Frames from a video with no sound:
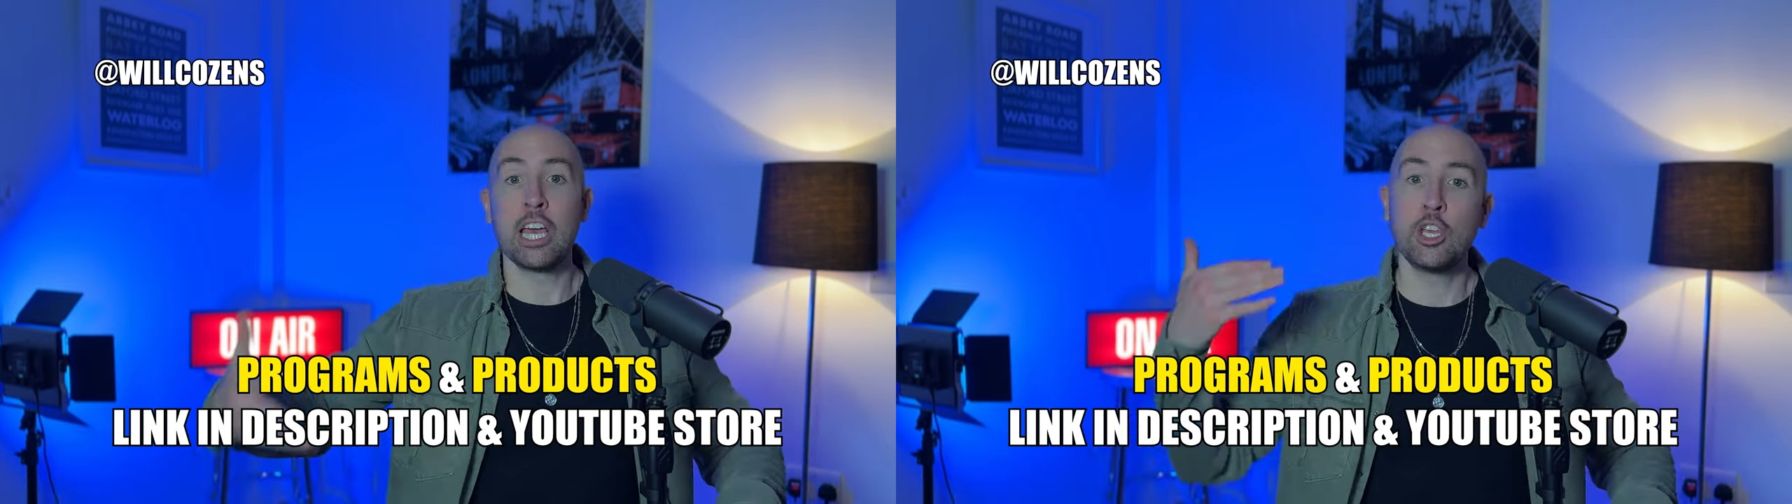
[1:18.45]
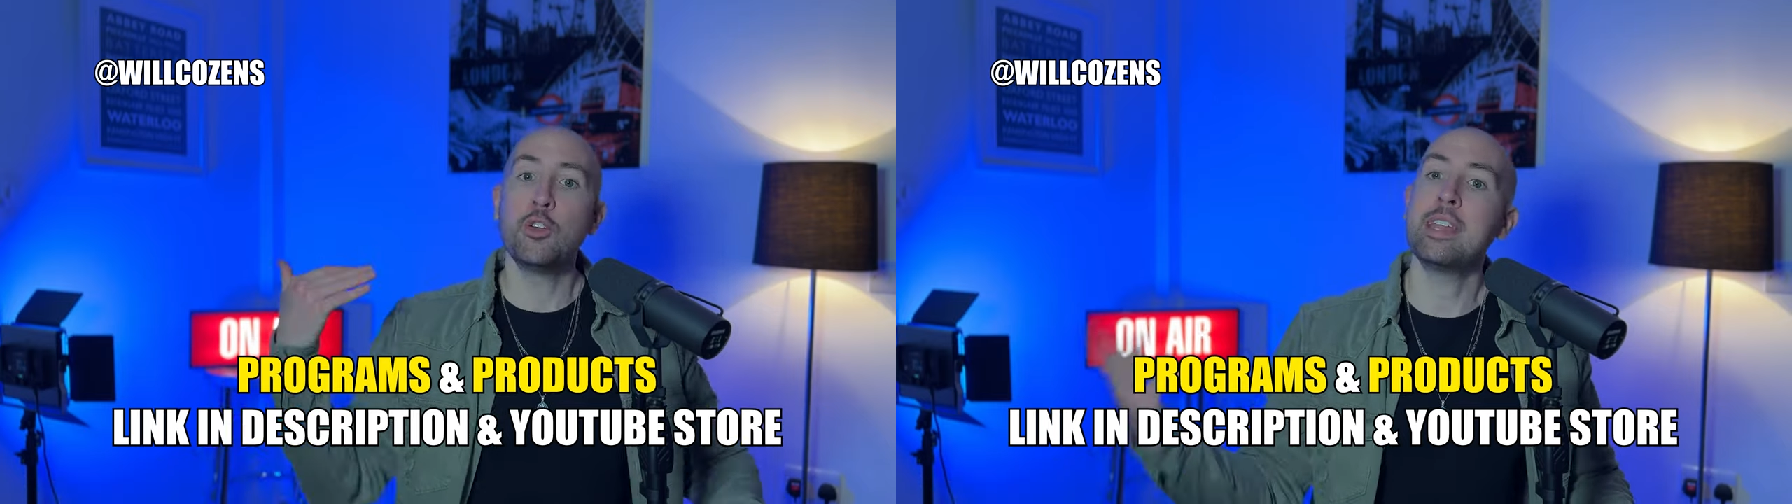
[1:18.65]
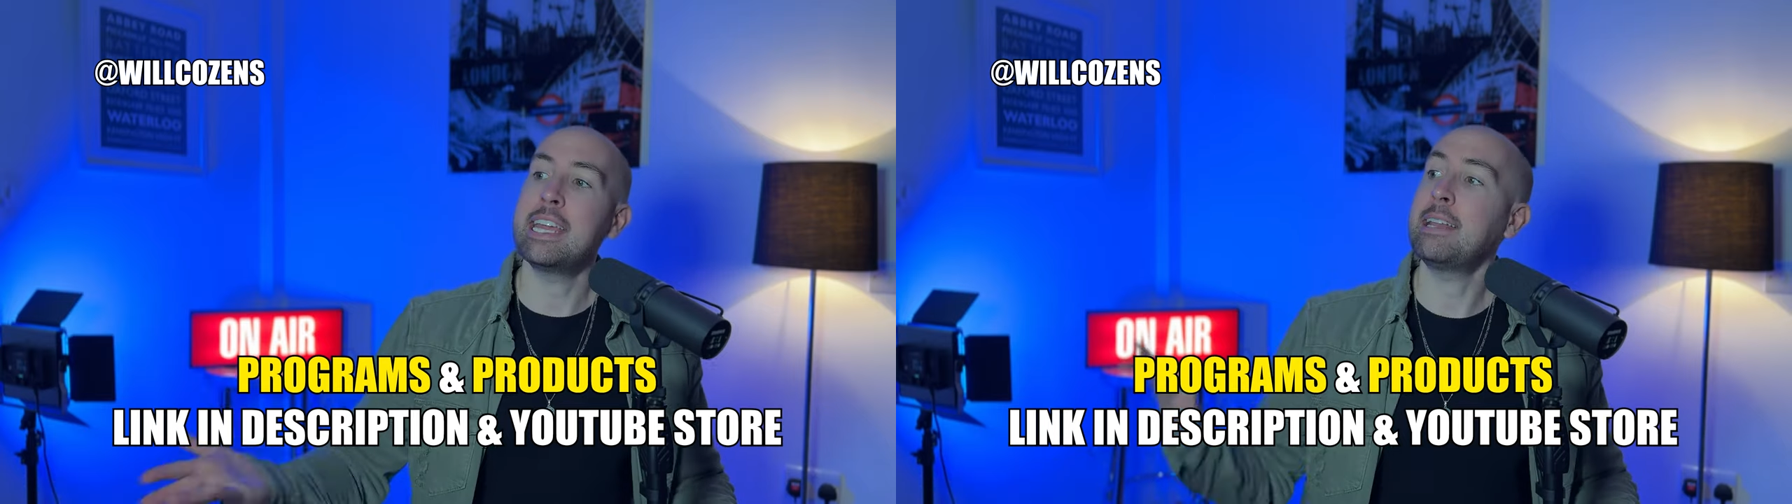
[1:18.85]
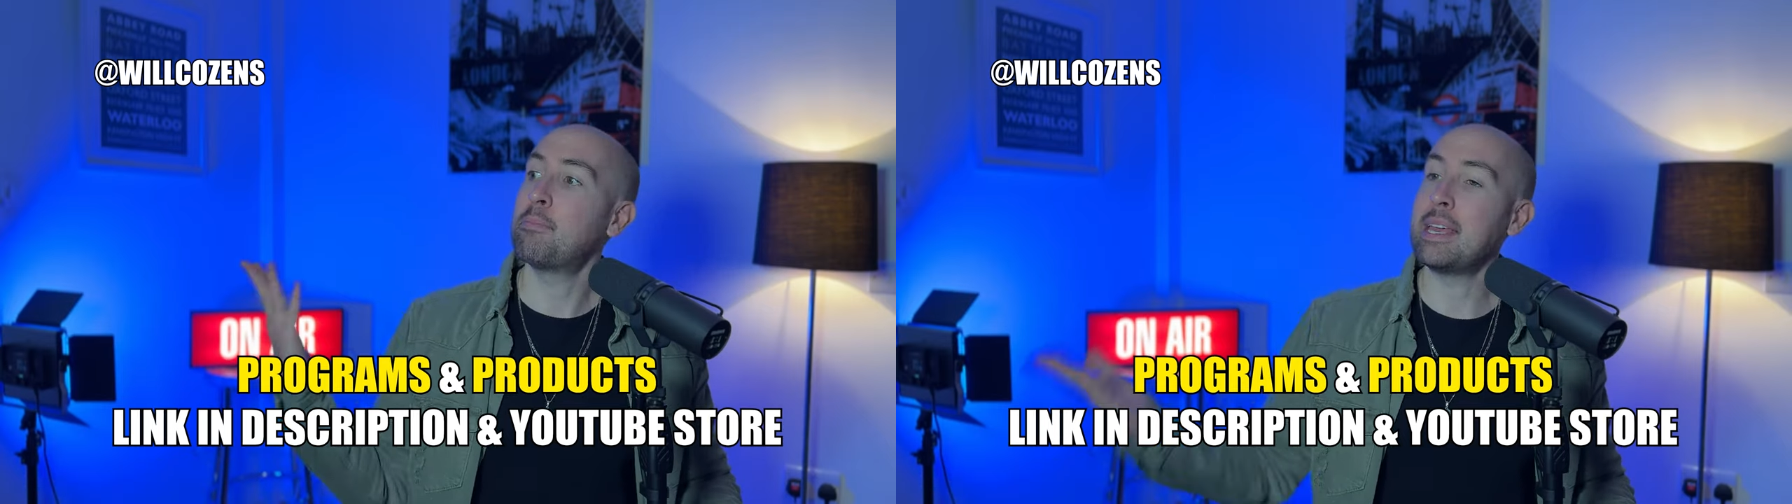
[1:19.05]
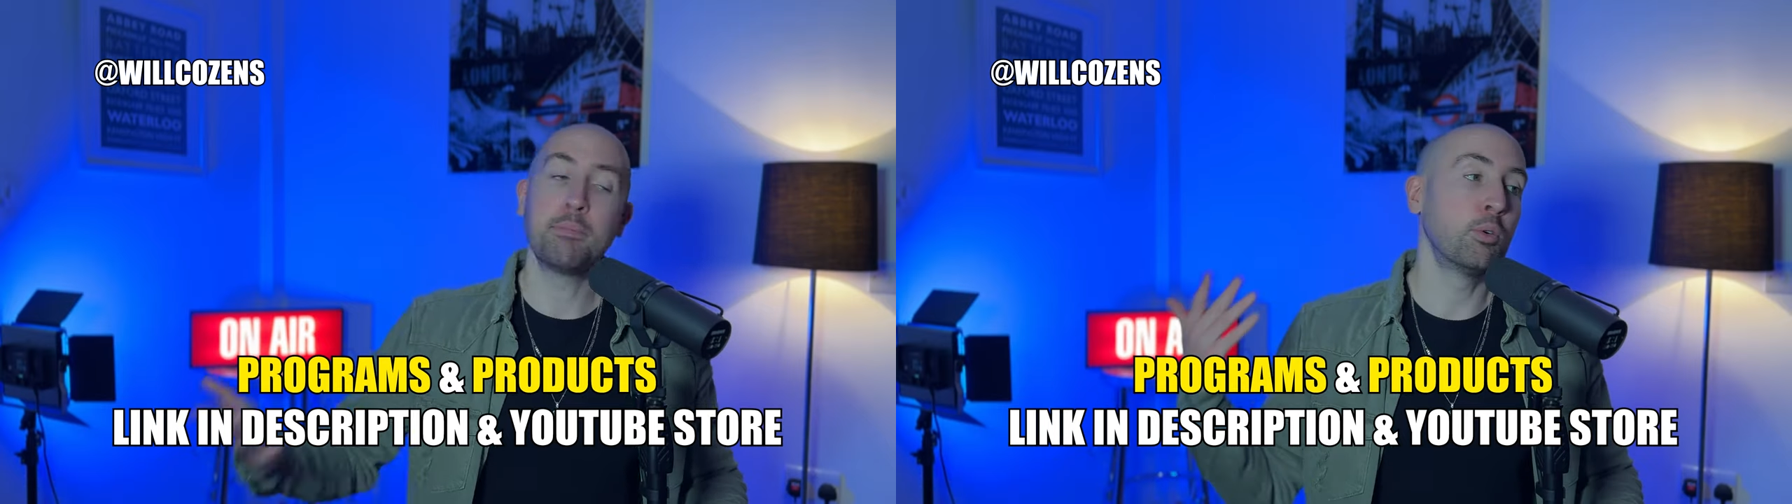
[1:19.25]
You need
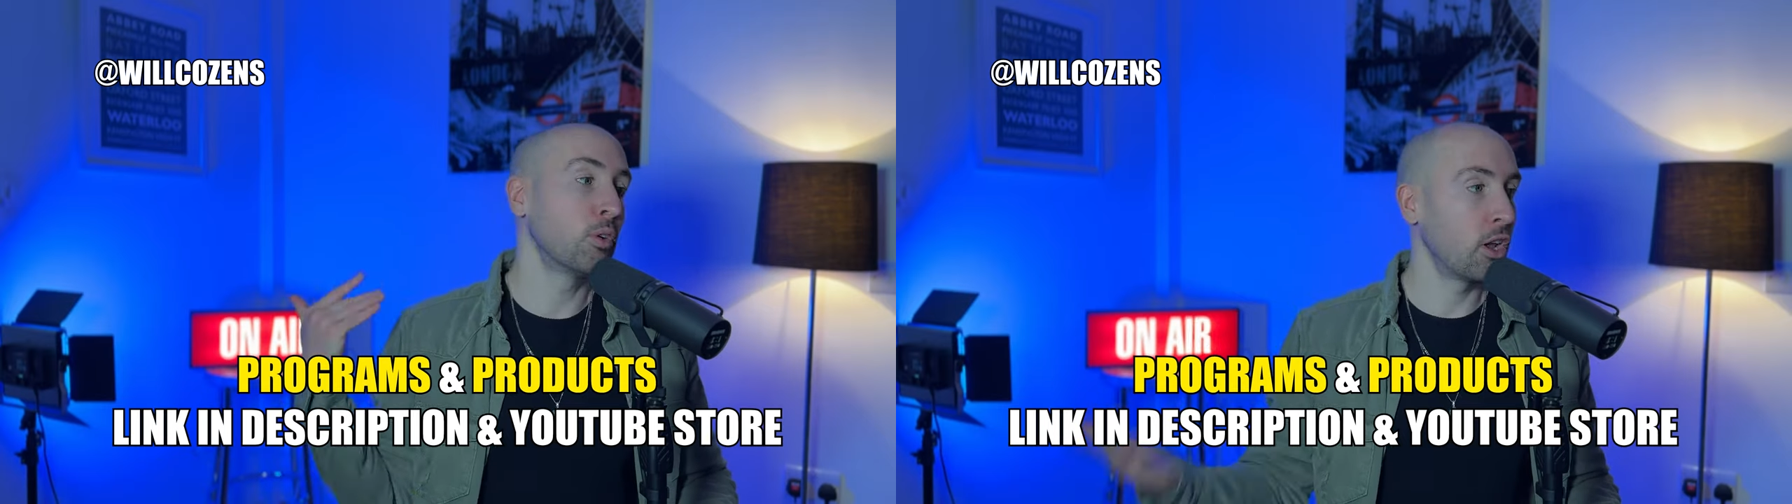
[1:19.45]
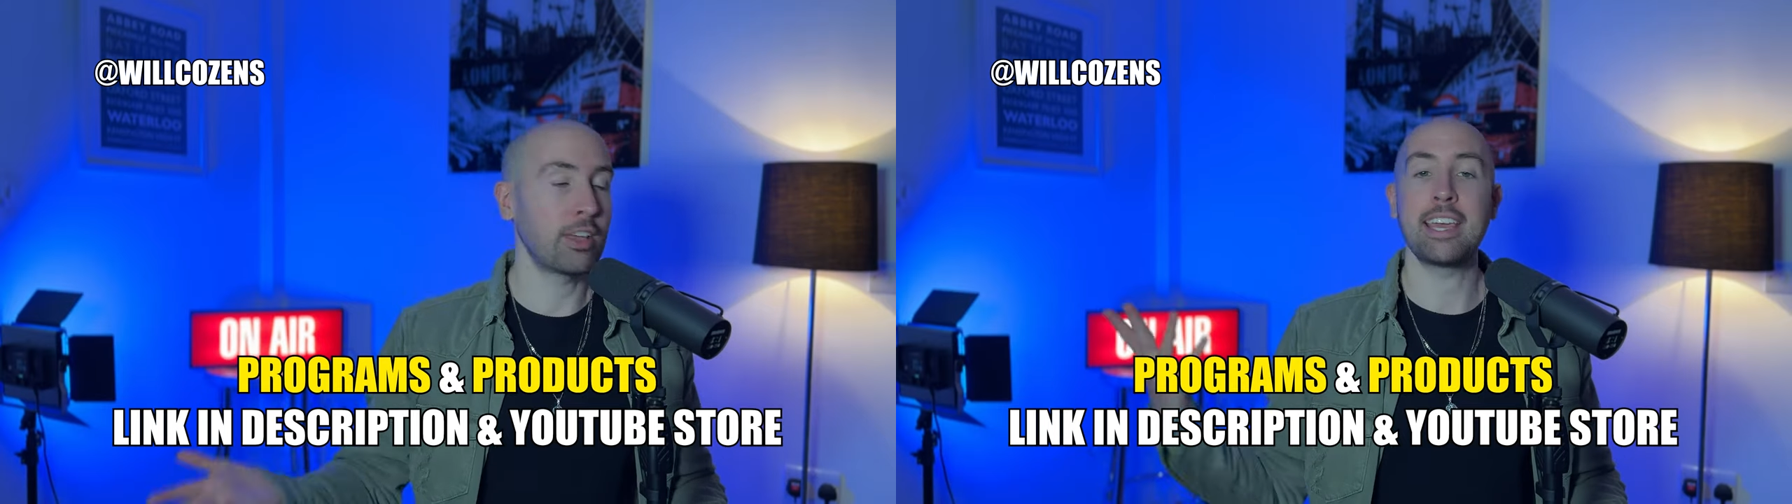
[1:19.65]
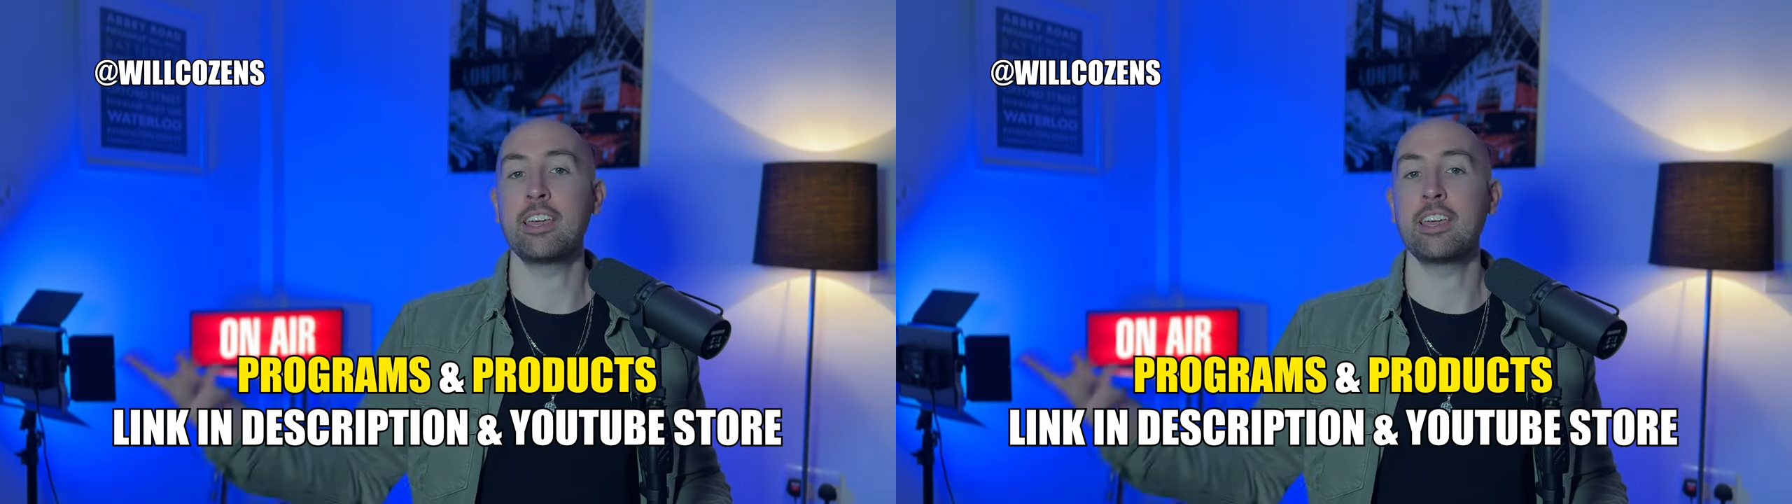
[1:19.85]
people looking